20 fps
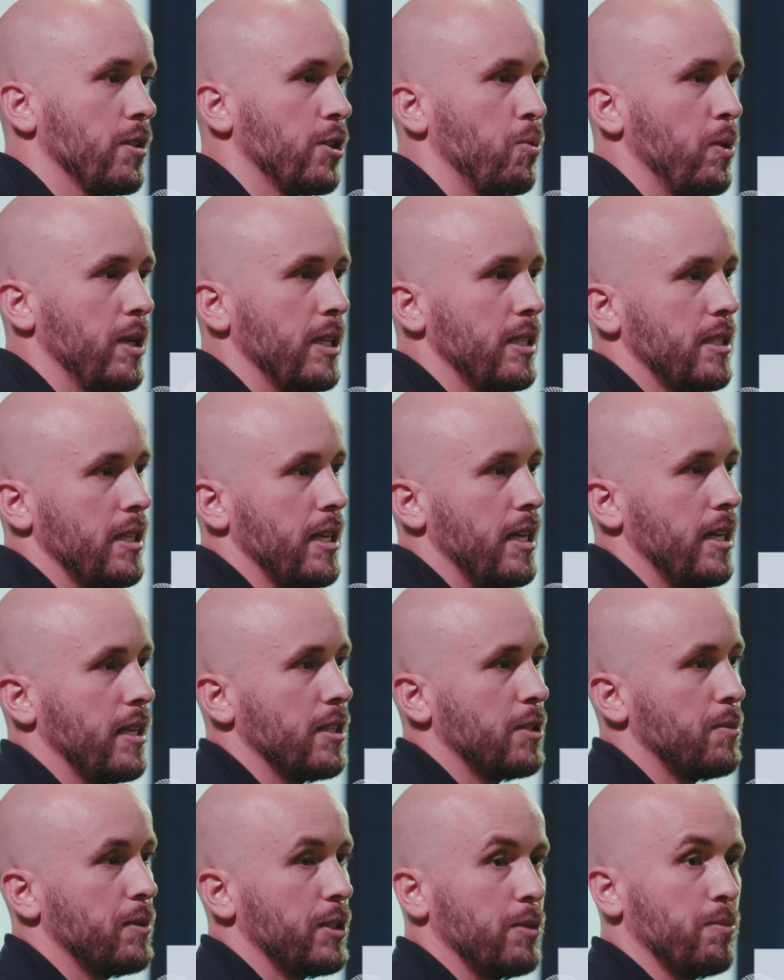So we're seeing,
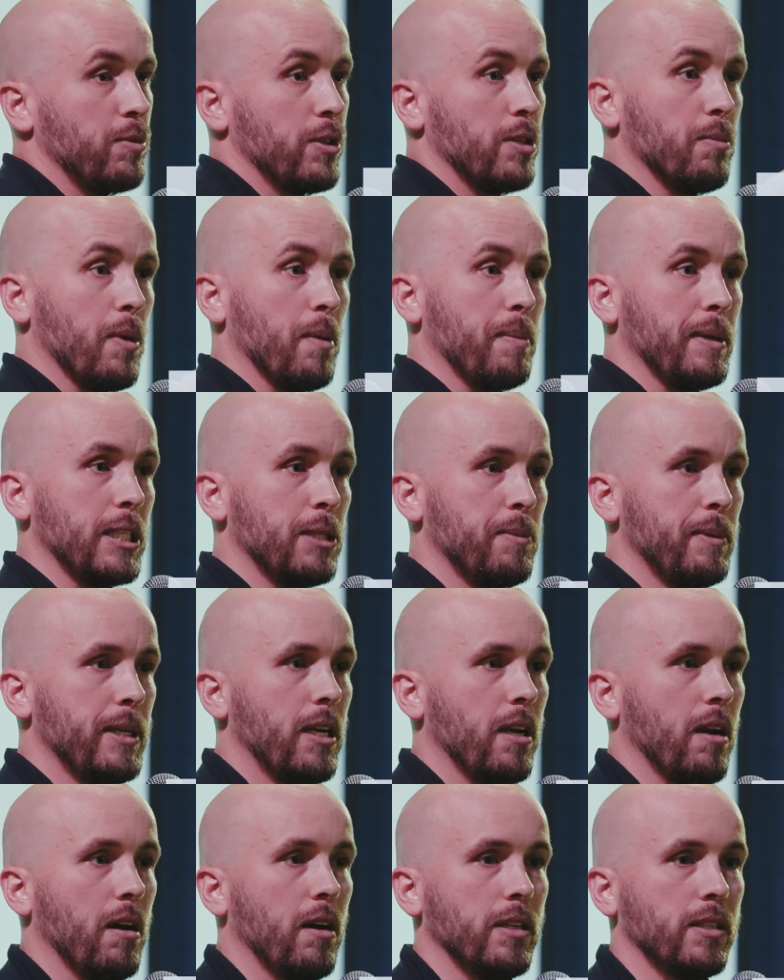especially with some of our
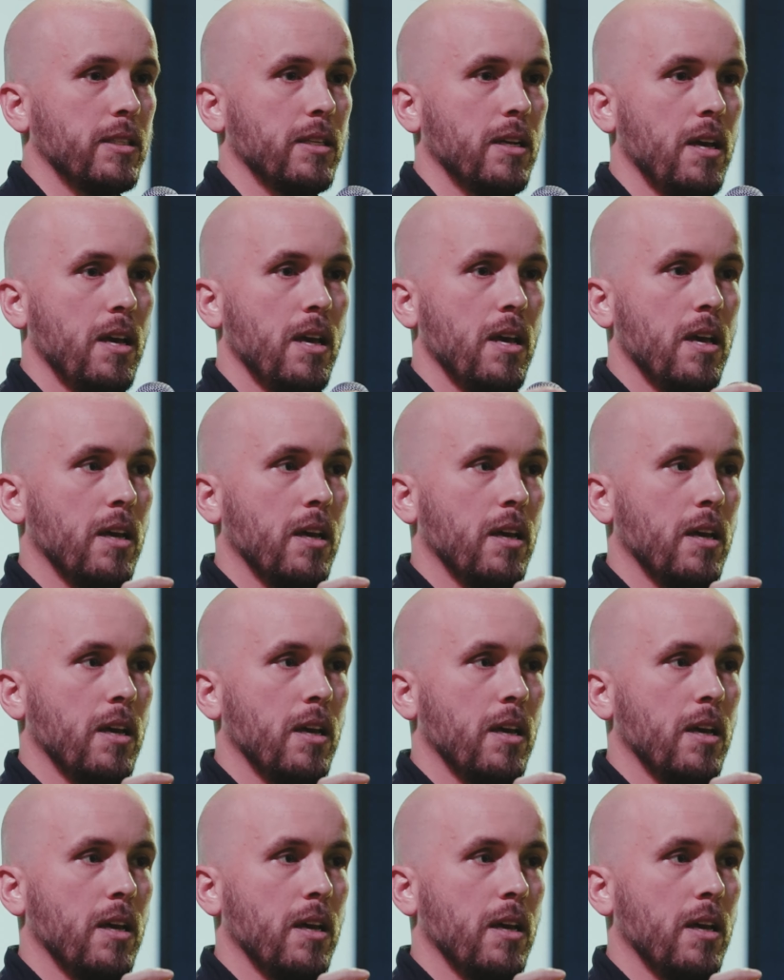B2B clients,